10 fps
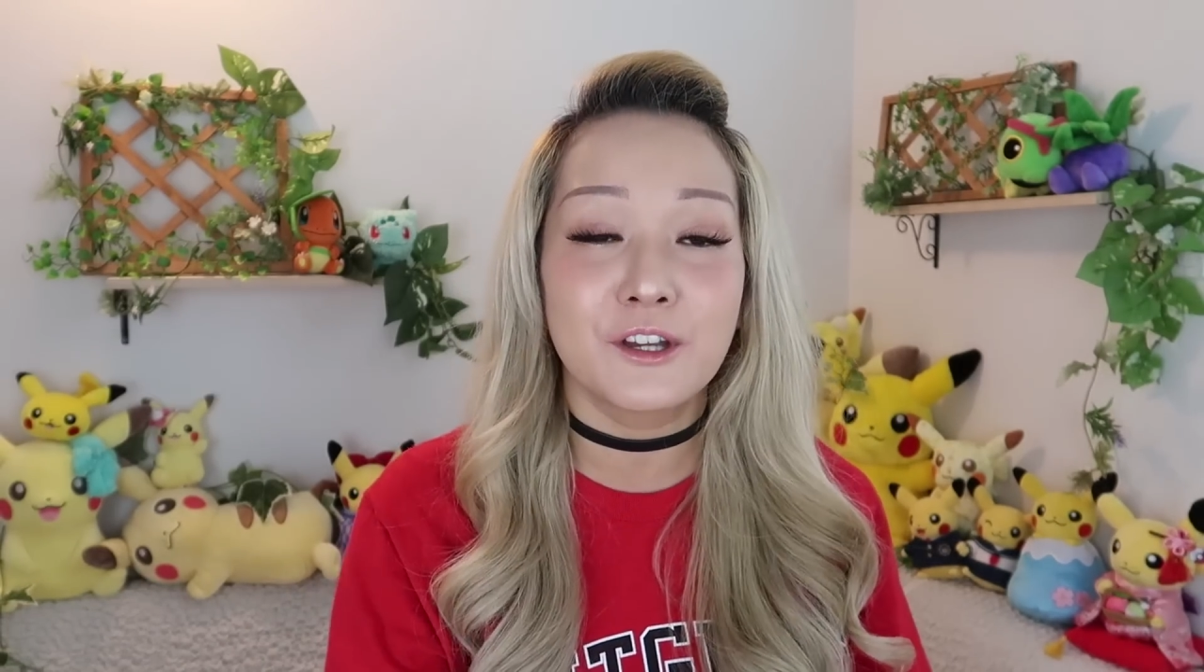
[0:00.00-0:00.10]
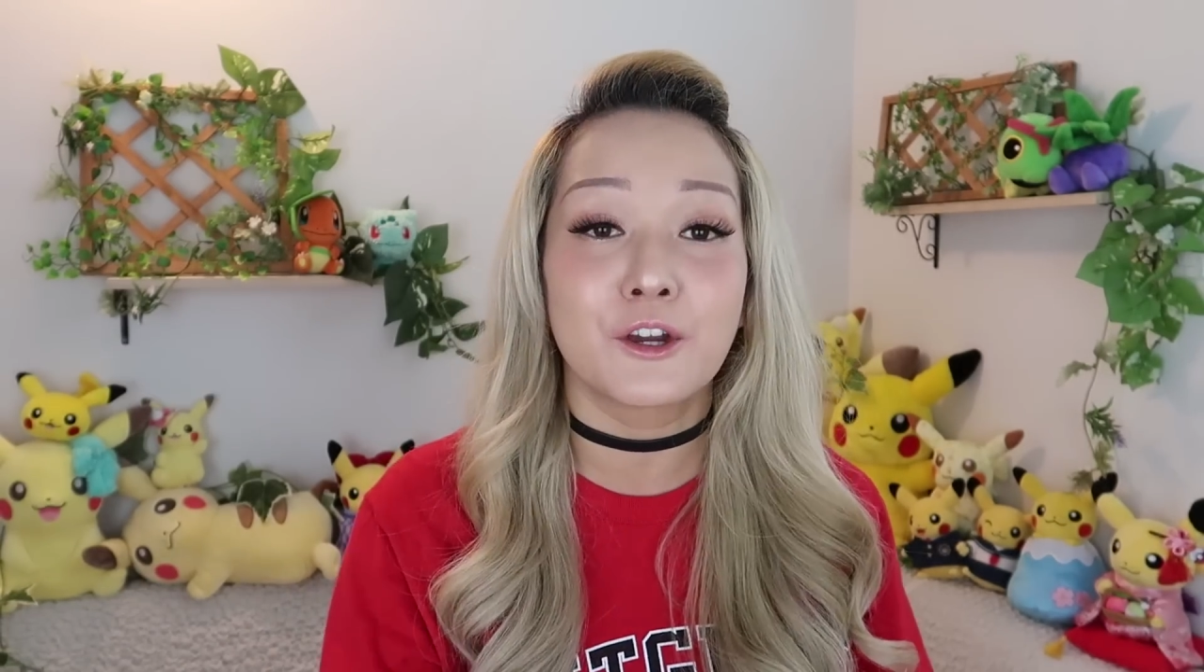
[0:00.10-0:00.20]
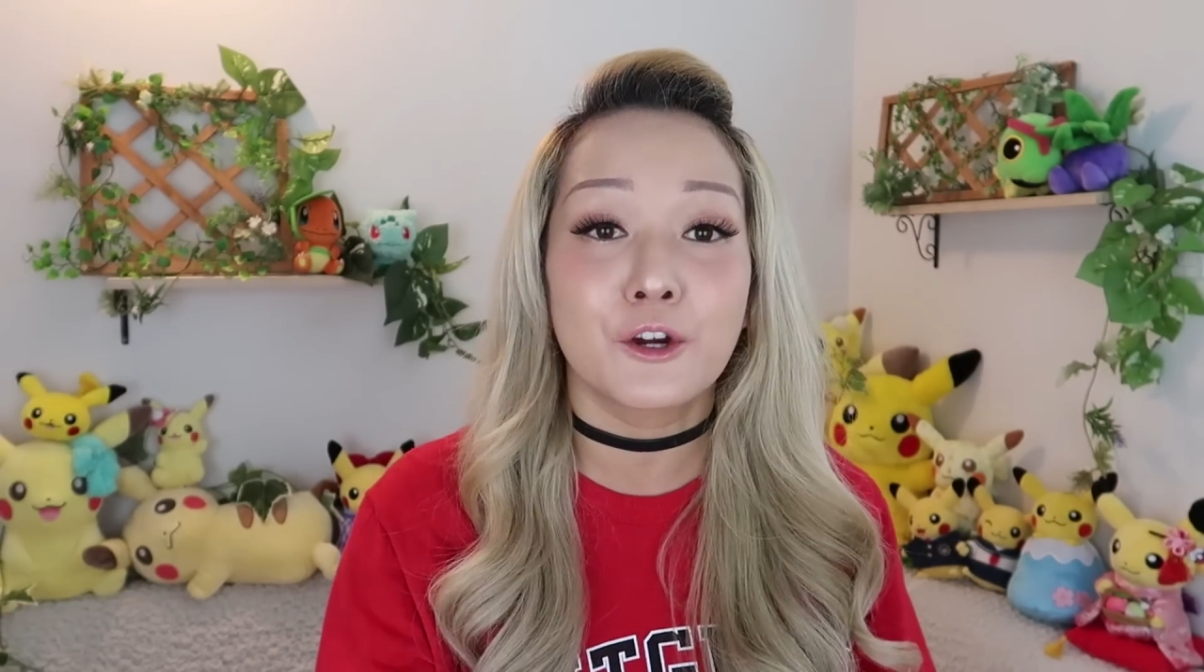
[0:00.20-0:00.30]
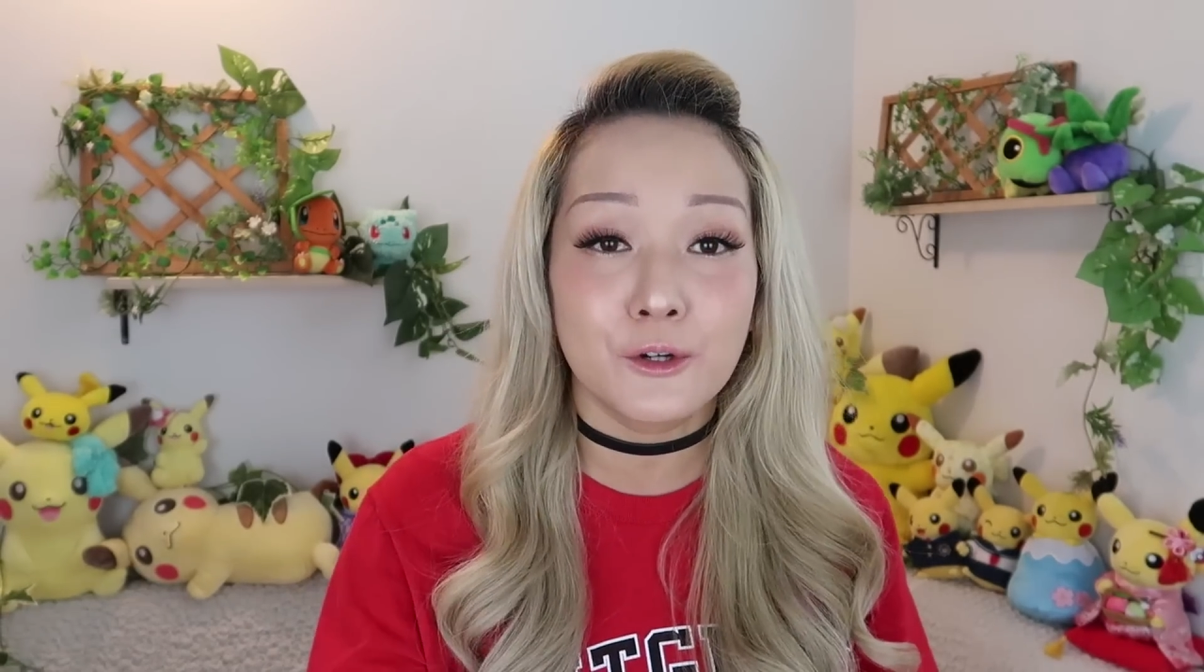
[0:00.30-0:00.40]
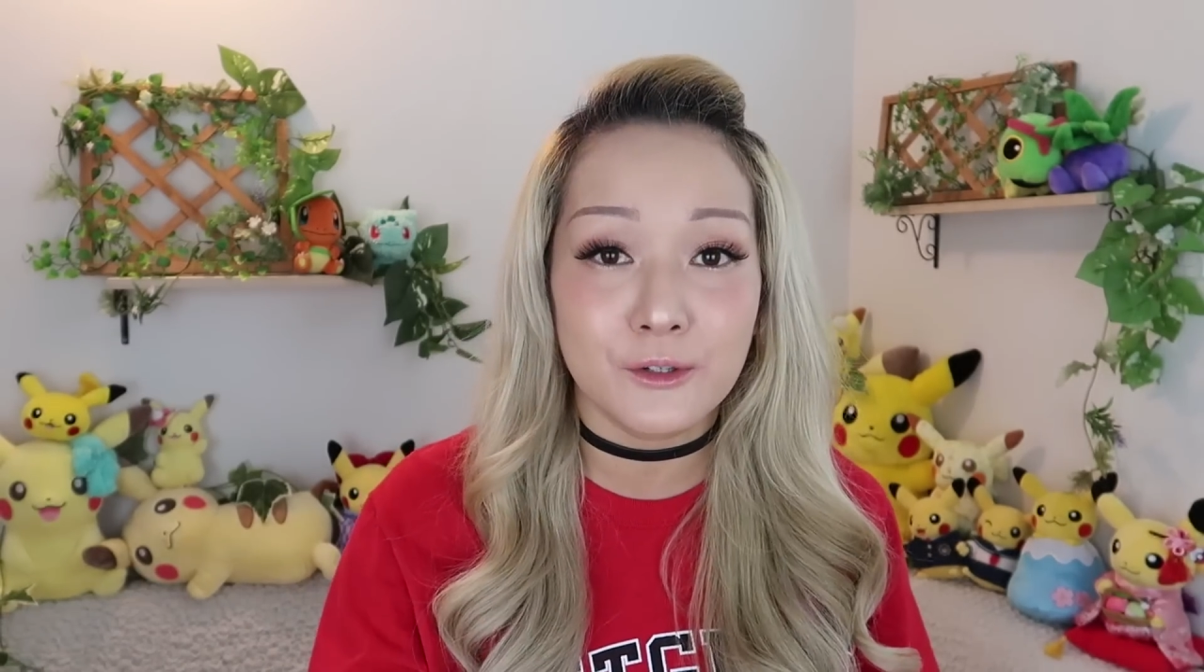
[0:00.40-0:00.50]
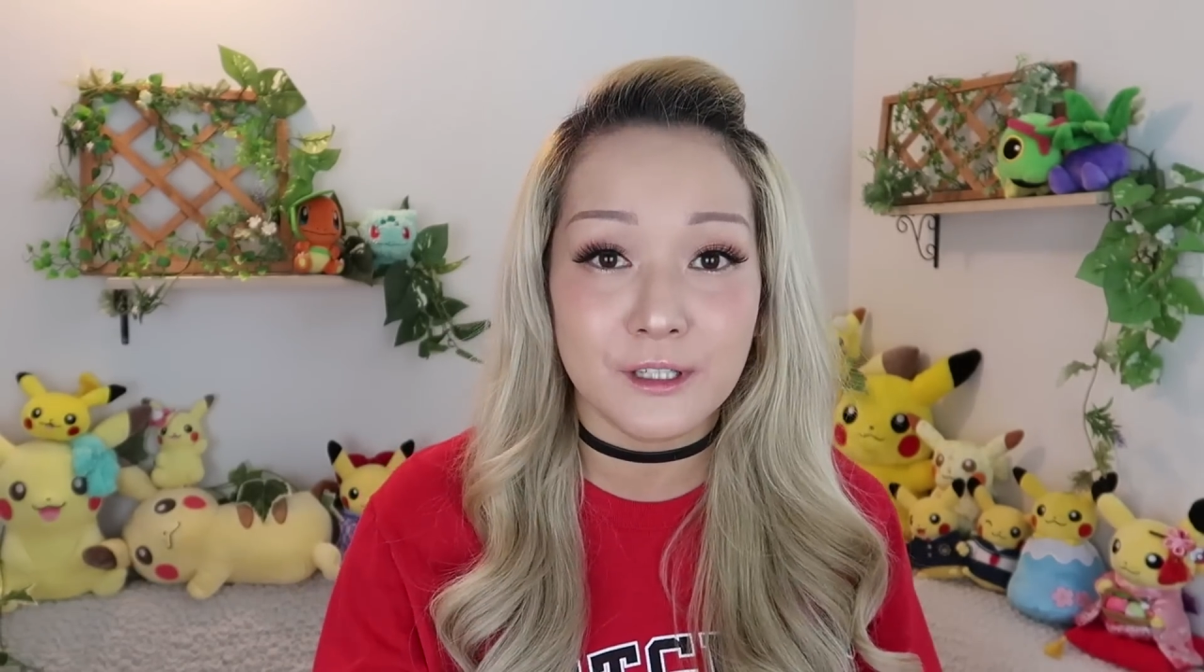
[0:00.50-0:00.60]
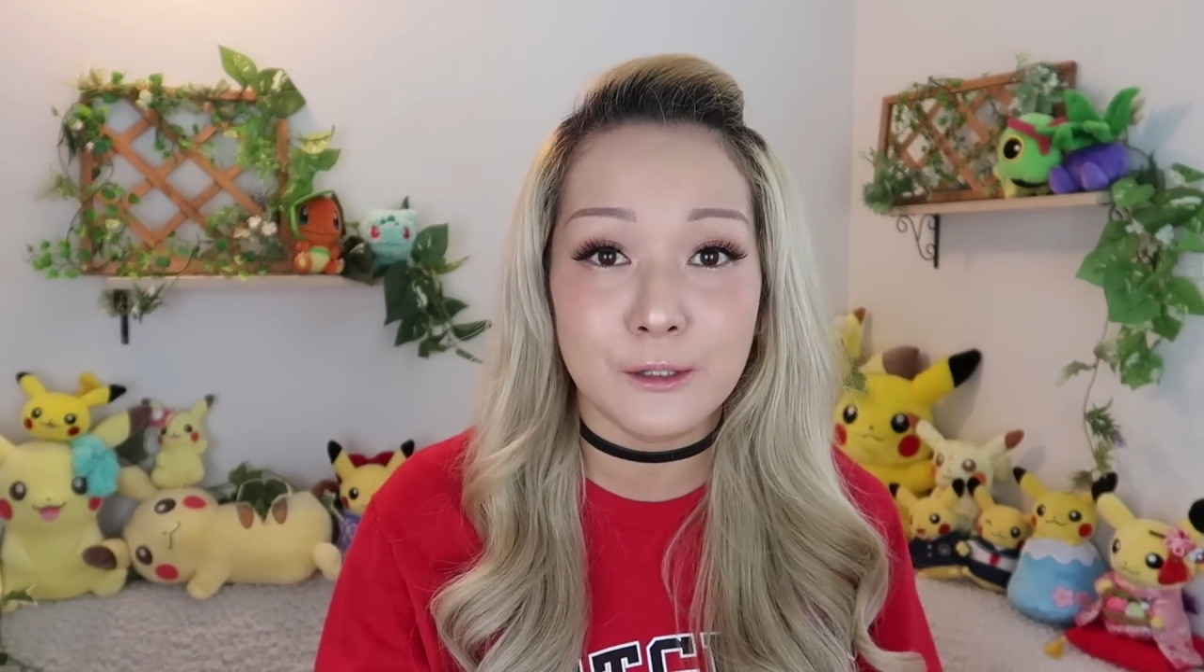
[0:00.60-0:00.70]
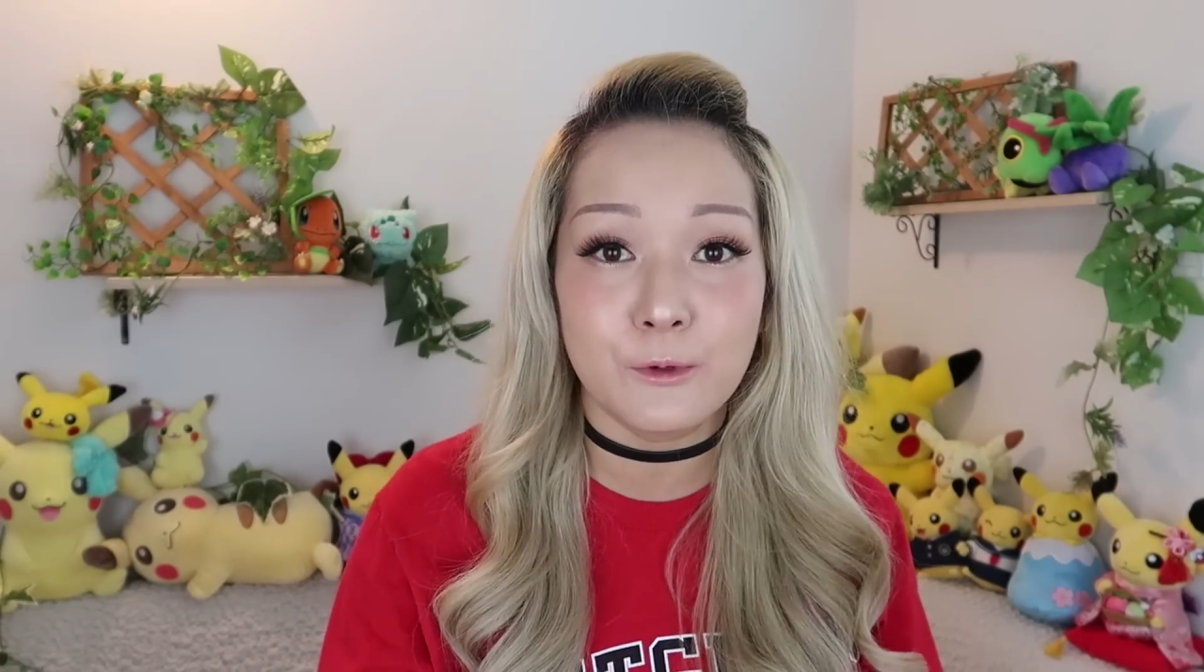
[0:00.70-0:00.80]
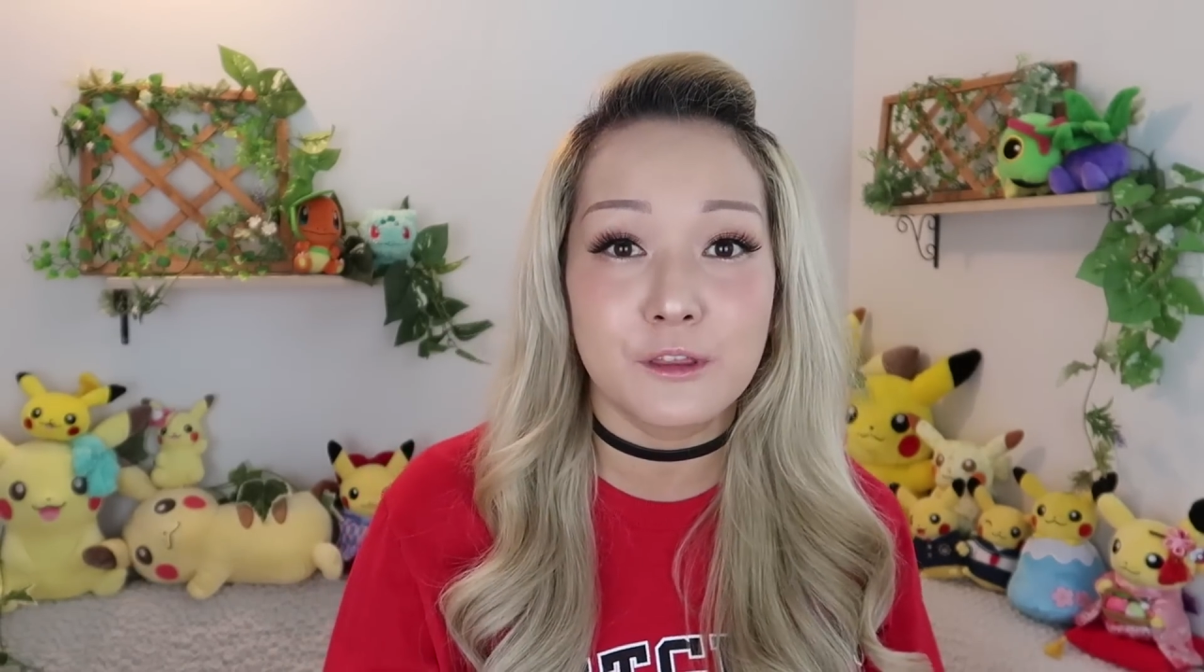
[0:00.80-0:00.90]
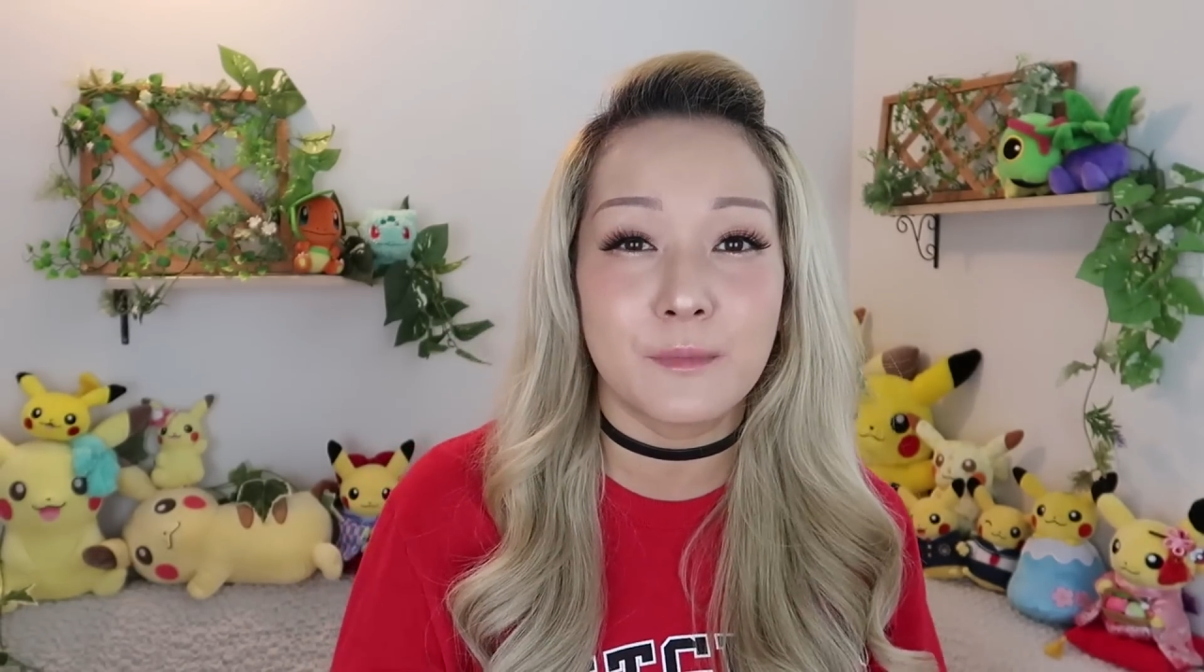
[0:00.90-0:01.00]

concurrently with